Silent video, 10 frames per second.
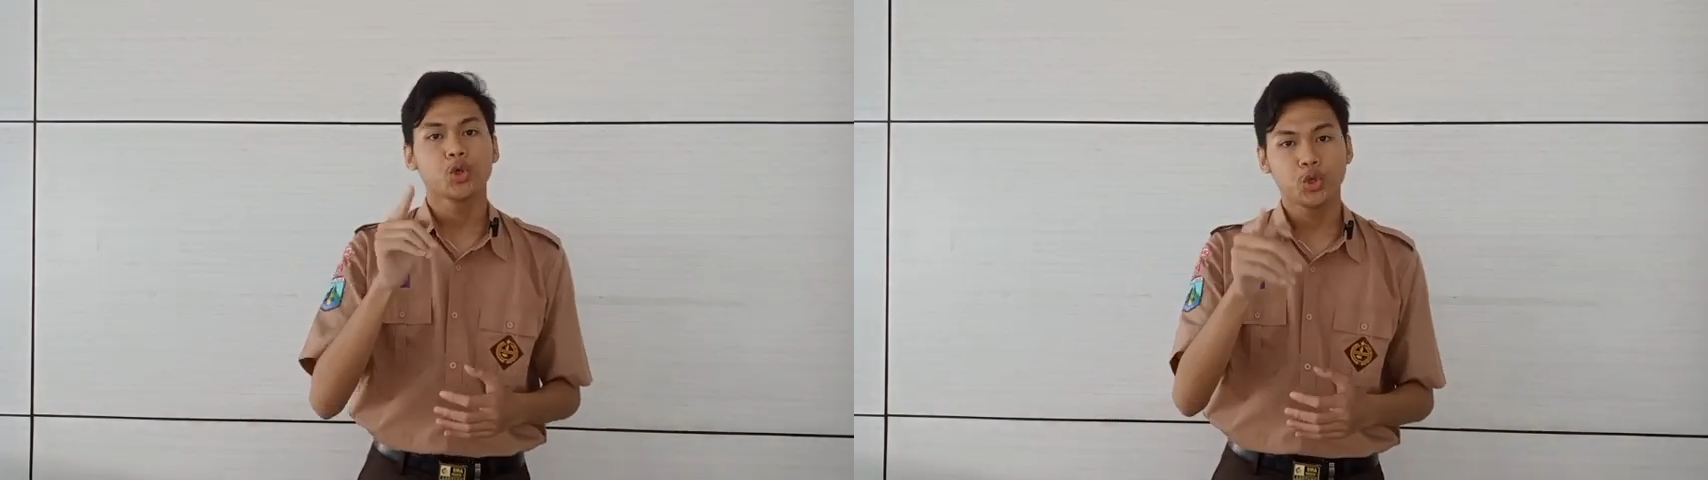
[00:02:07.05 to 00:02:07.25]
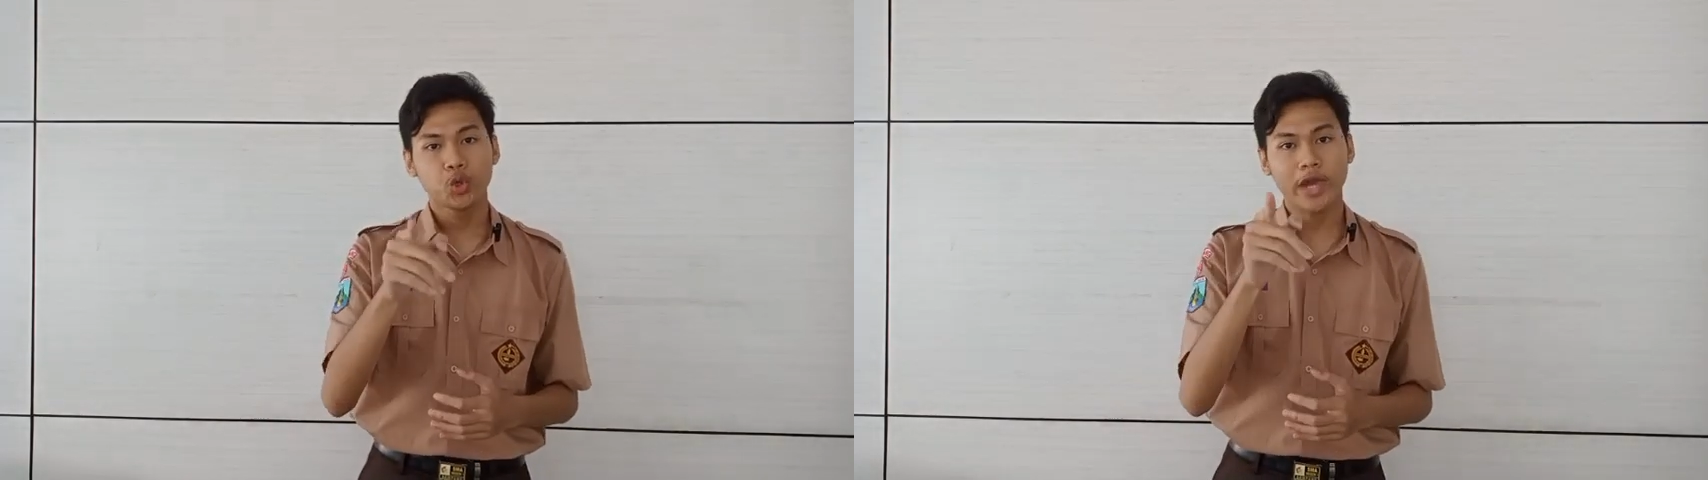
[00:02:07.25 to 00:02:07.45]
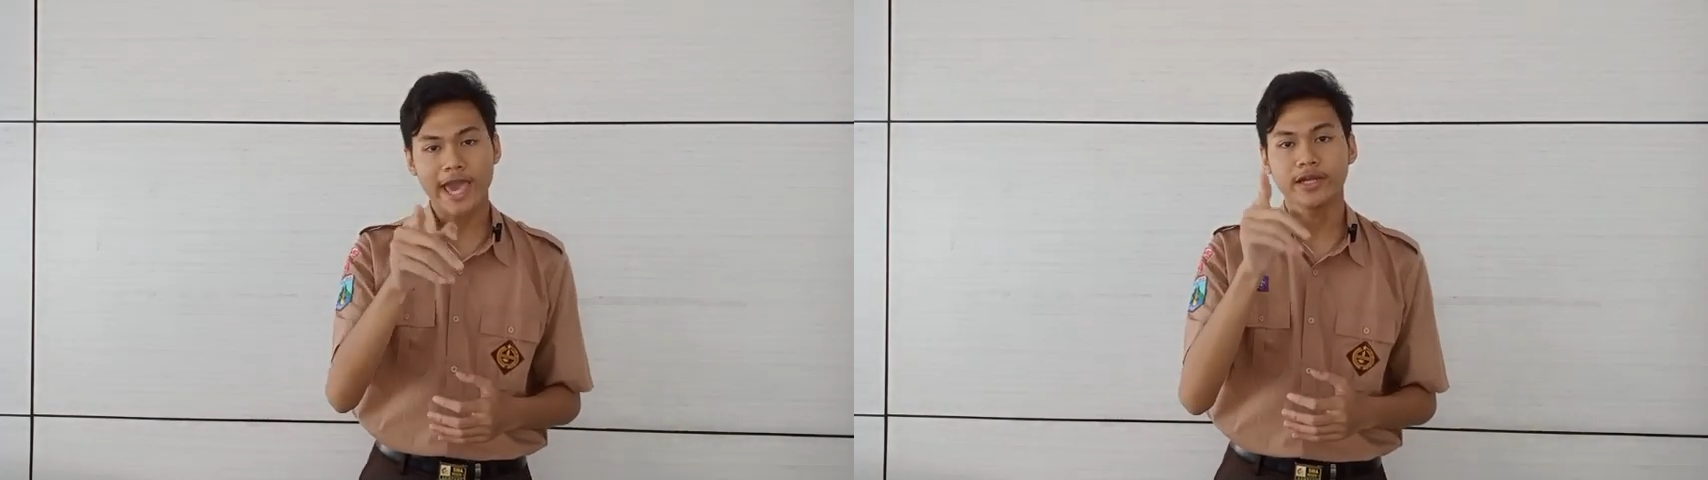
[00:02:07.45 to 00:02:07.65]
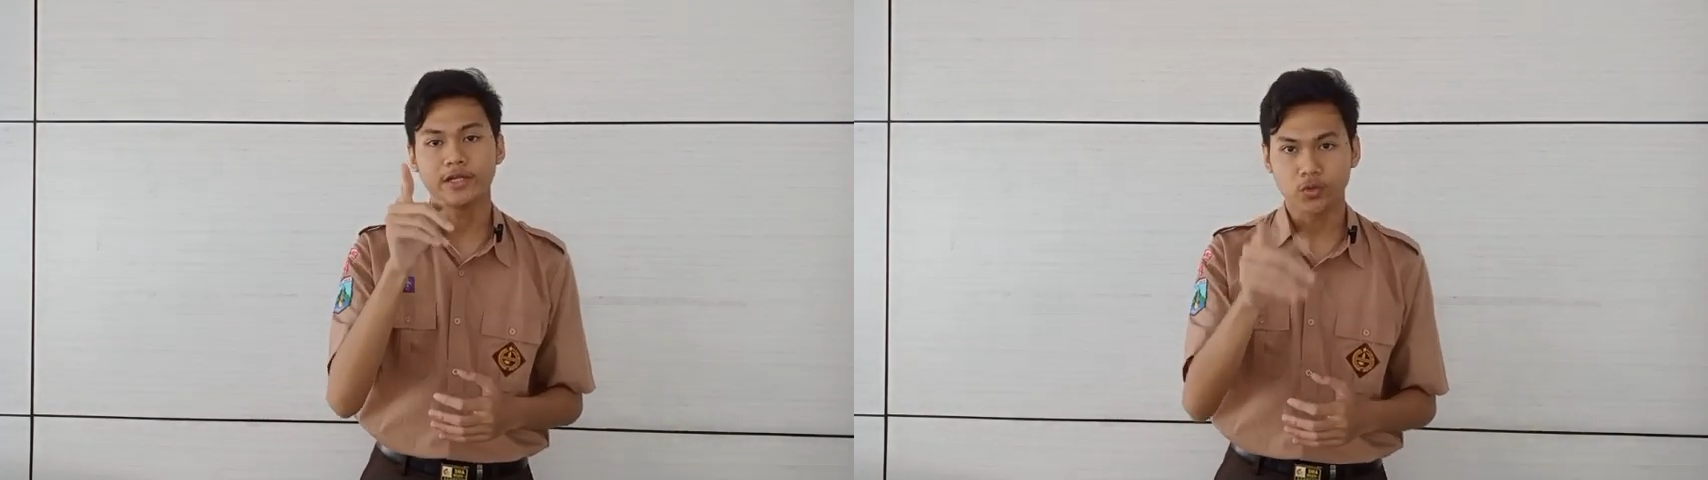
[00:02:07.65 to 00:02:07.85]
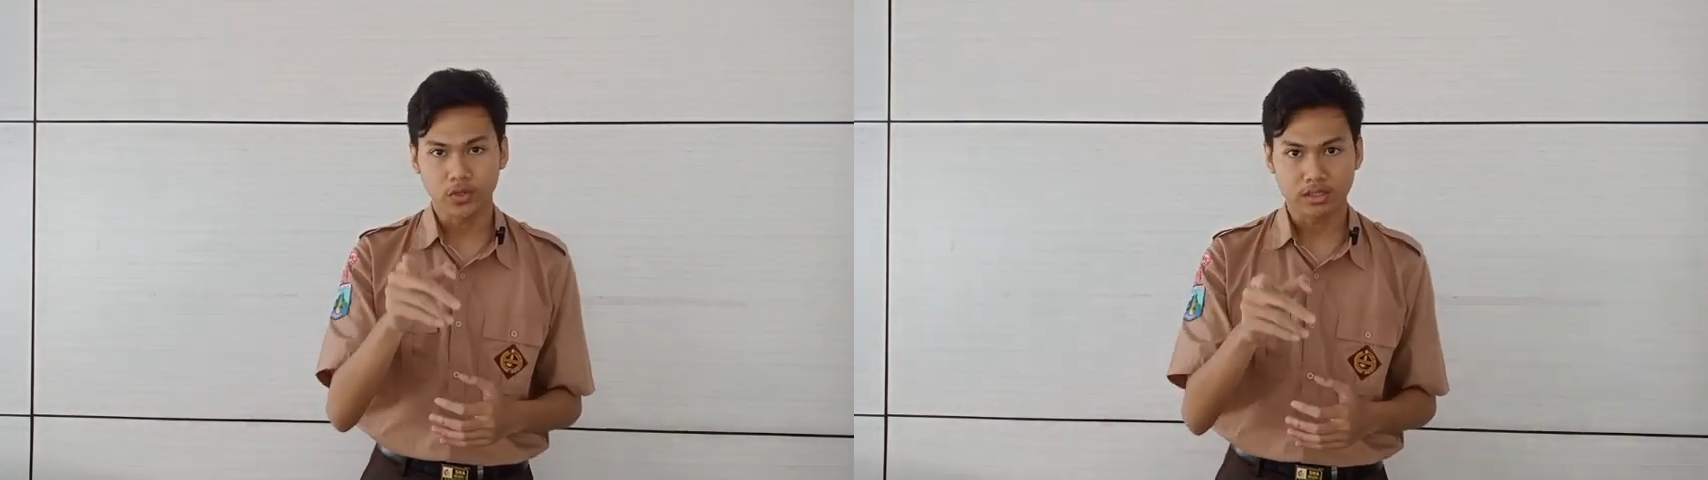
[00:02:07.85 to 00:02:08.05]
You
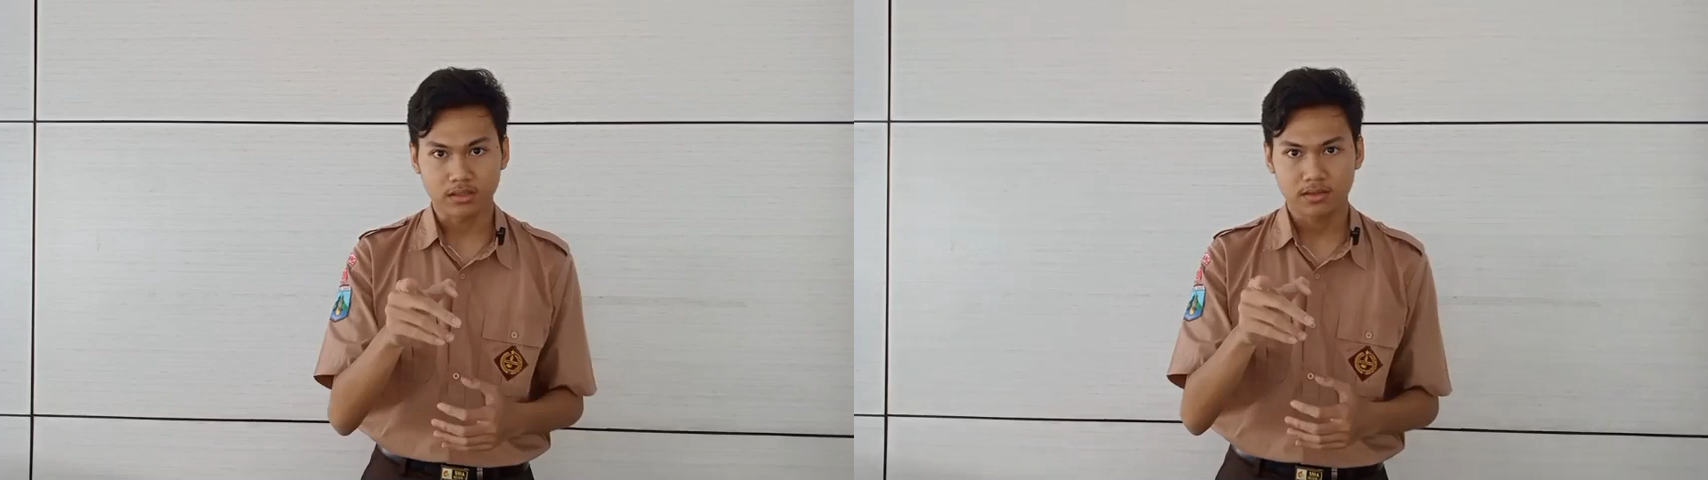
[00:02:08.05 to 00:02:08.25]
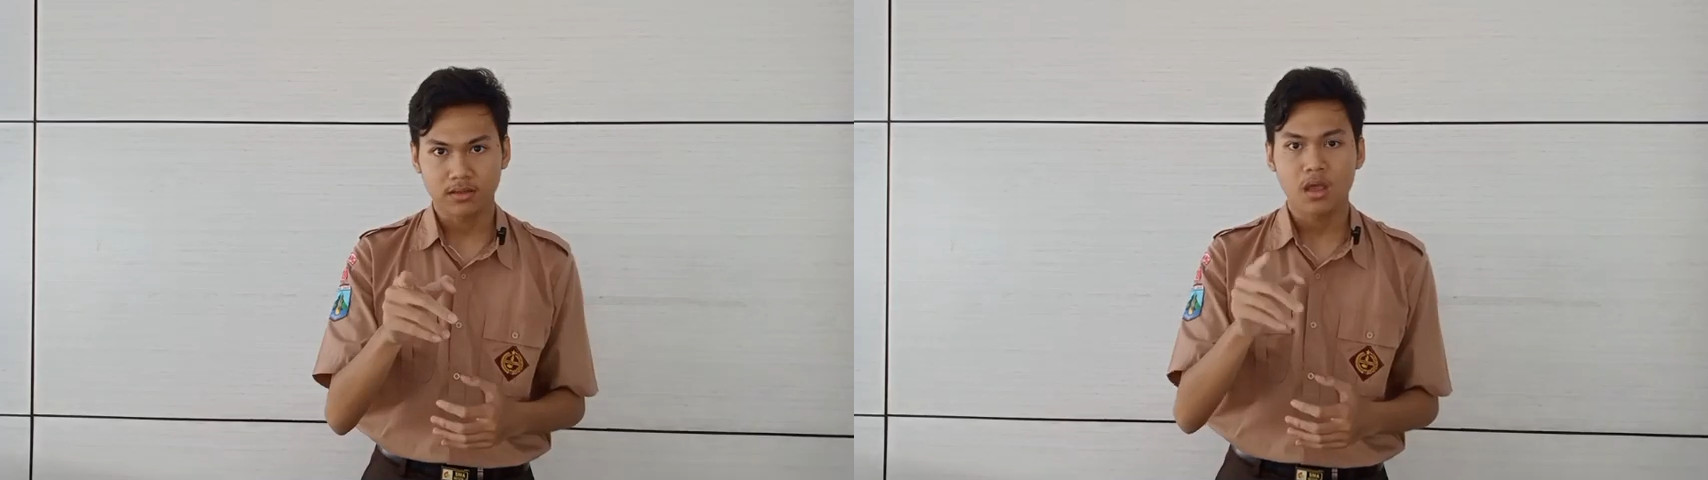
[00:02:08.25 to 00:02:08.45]
can do it.